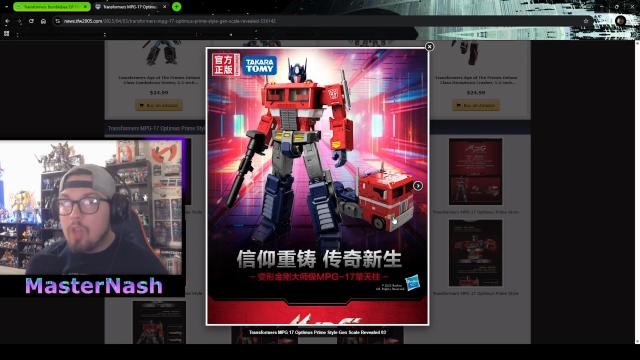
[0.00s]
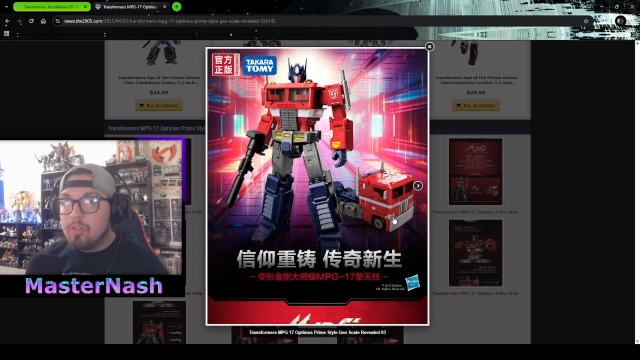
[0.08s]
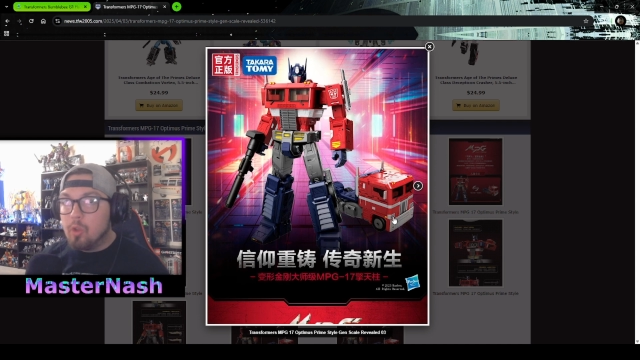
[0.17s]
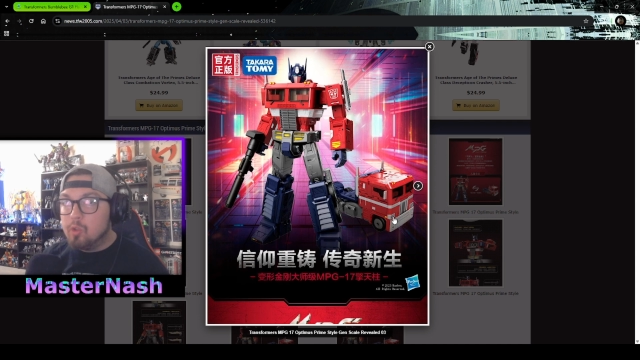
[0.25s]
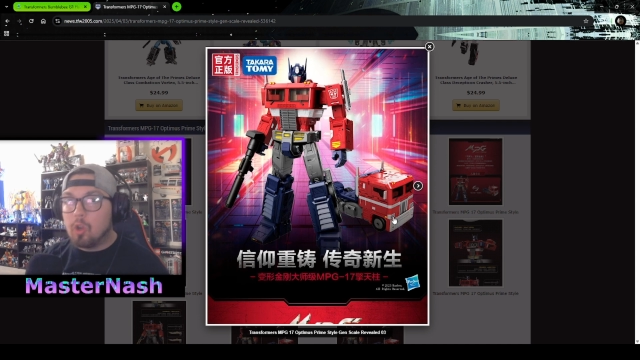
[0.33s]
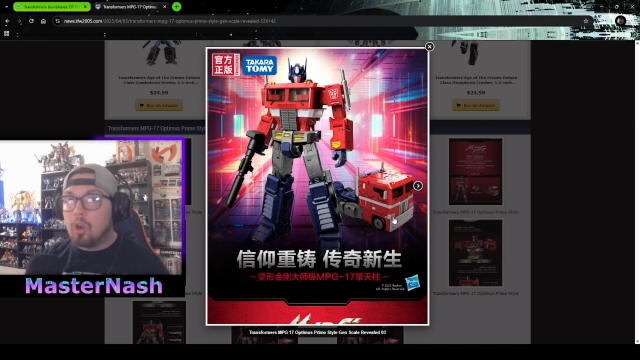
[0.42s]

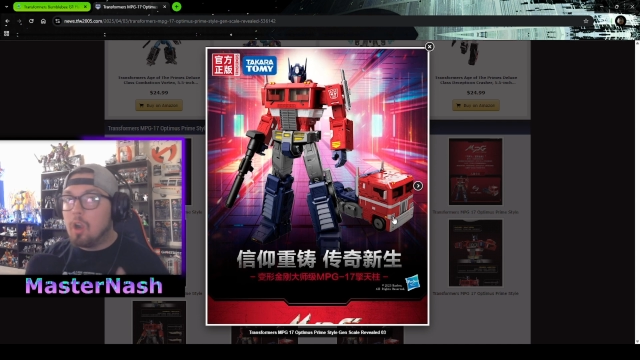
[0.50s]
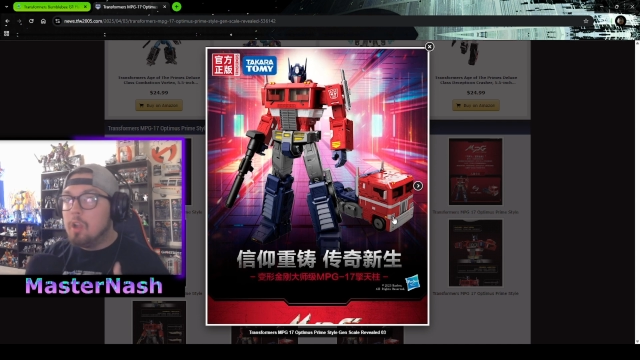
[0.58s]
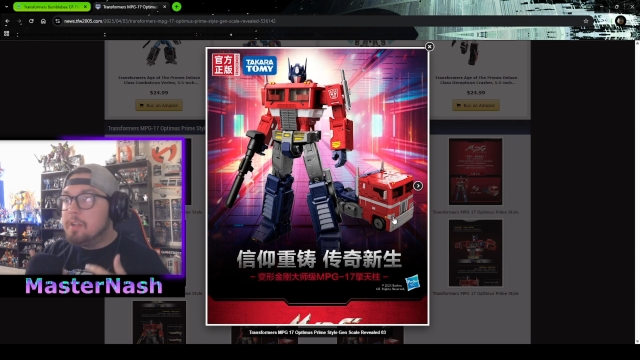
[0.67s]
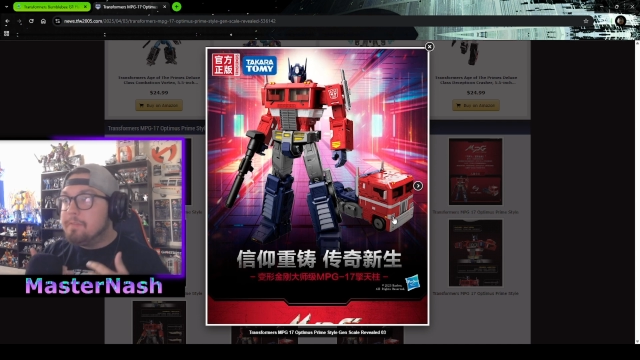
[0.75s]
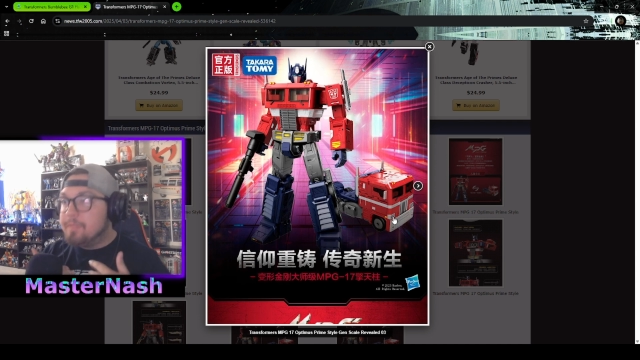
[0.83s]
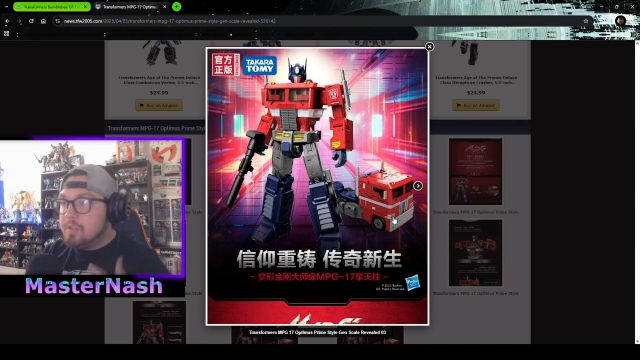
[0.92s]
Those are
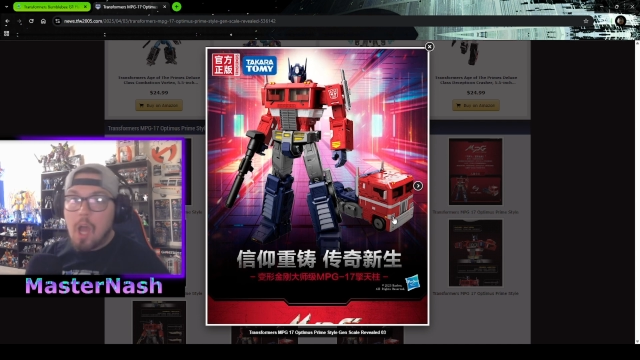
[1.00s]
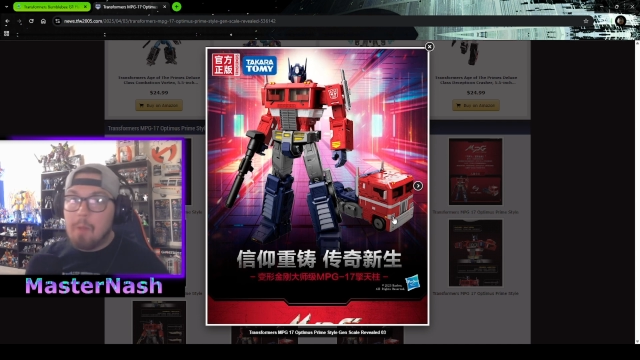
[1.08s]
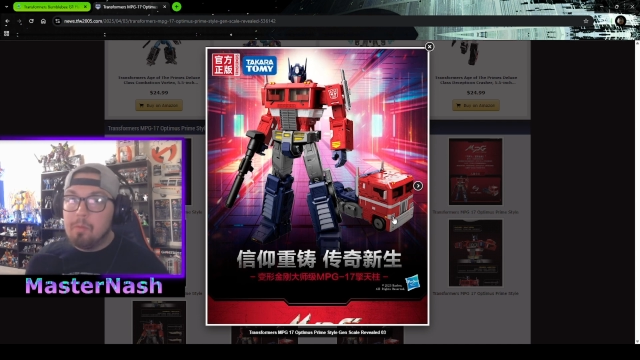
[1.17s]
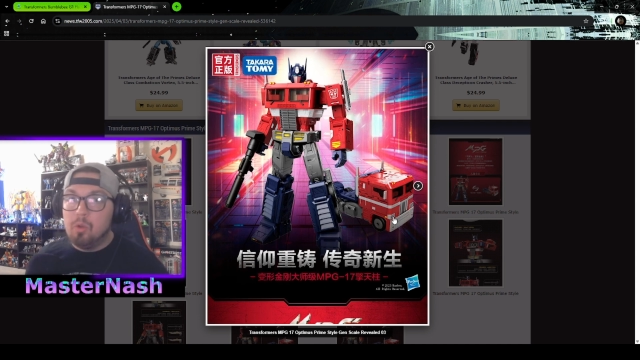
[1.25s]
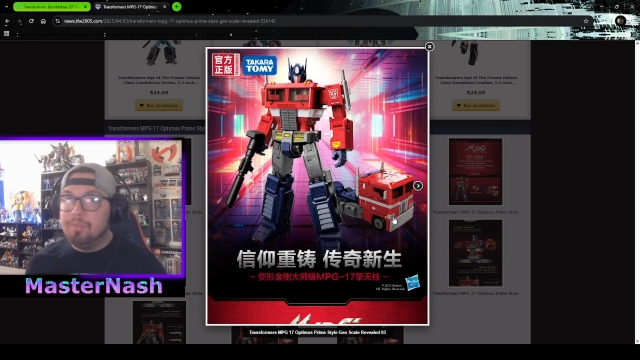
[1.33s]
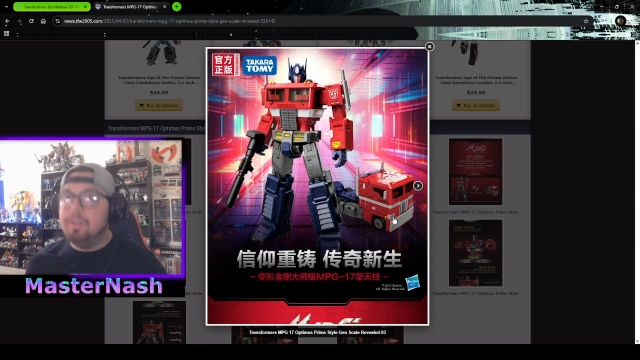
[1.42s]

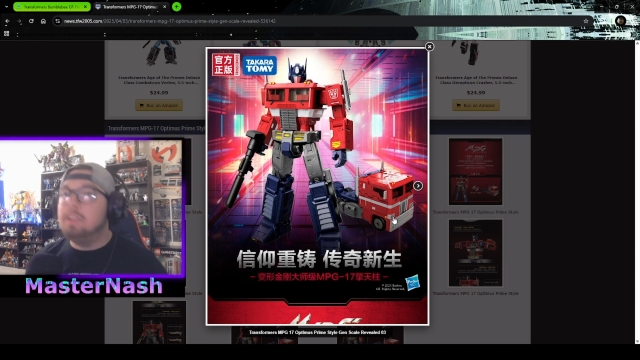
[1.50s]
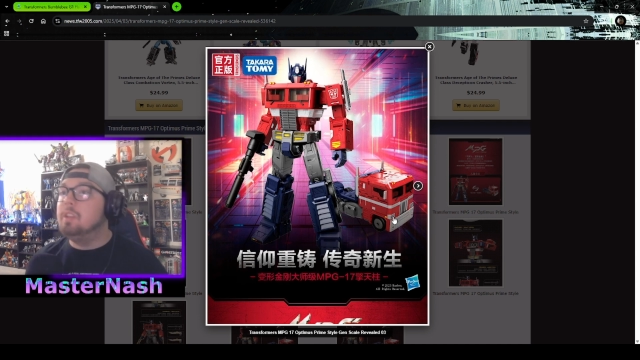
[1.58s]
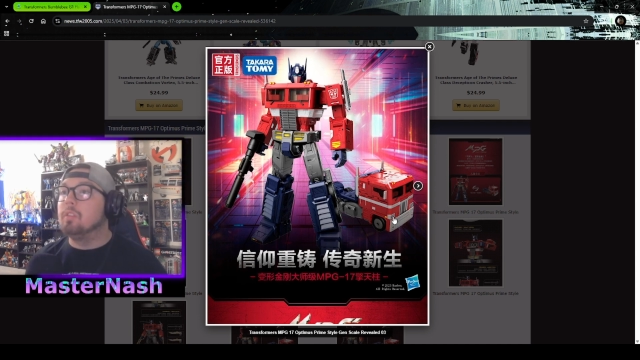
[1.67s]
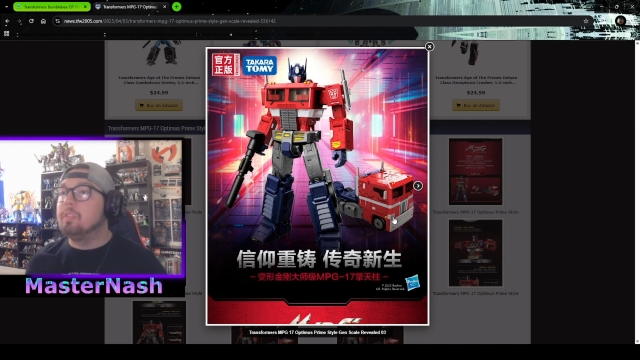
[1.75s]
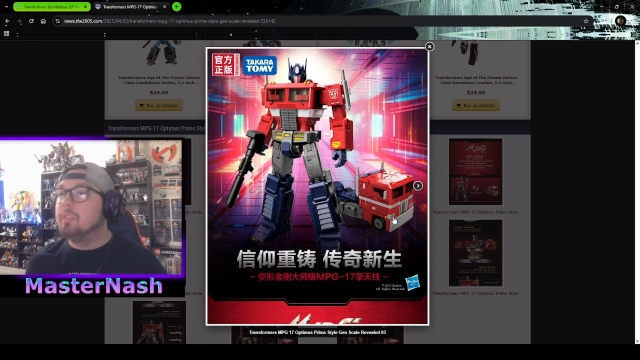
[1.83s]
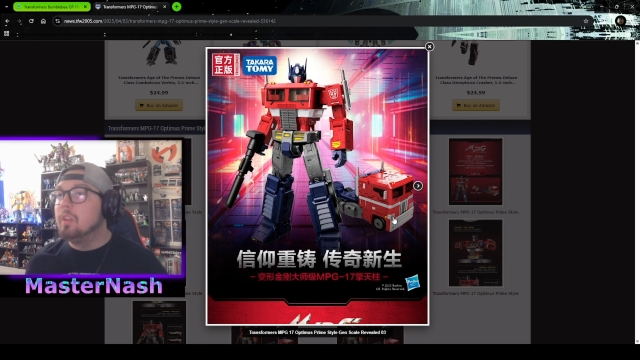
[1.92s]
phenomenal
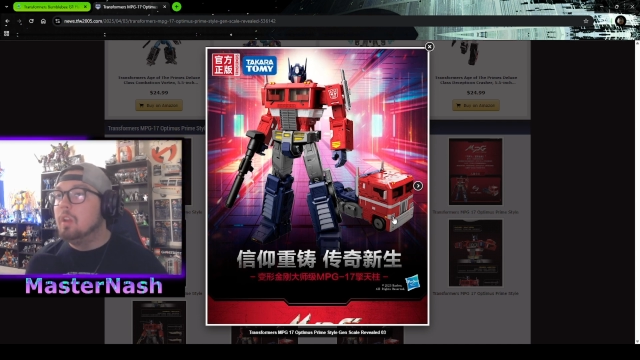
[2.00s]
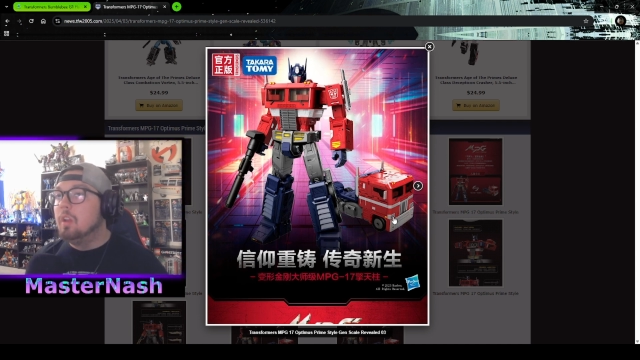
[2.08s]
figures.